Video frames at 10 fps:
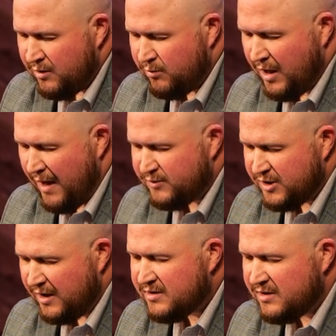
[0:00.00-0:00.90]
will have
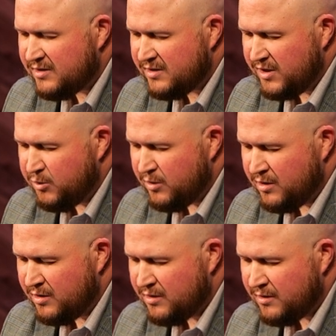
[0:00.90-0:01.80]
justice, you
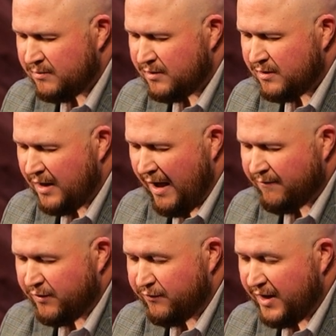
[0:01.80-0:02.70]
will
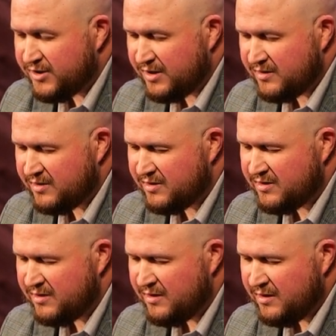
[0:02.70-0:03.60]
have the
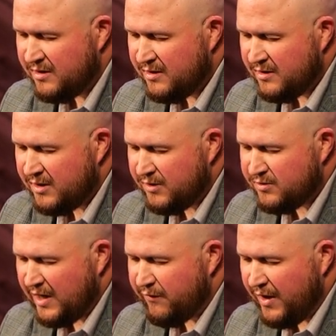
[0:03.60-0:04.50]
vengeance. You
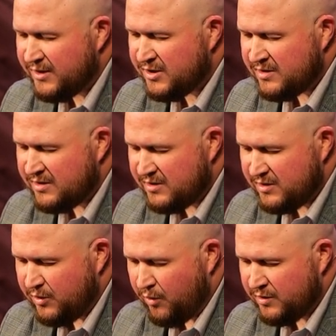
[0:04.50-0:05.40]
say, Vengeance
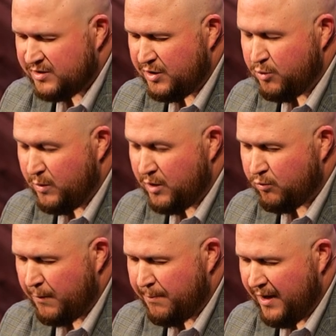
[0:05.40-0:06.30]
is yours, you will
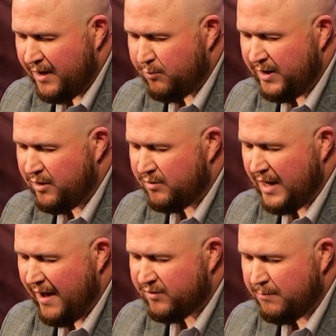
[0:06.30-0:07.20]
repay. We don't
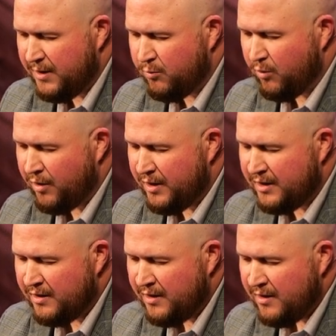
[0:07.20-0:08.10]
have to be
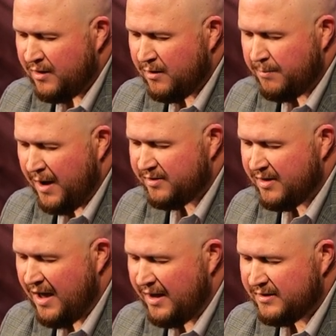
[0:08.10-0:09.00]
worried about
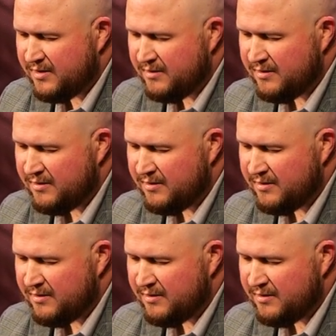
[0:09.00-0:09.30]
that.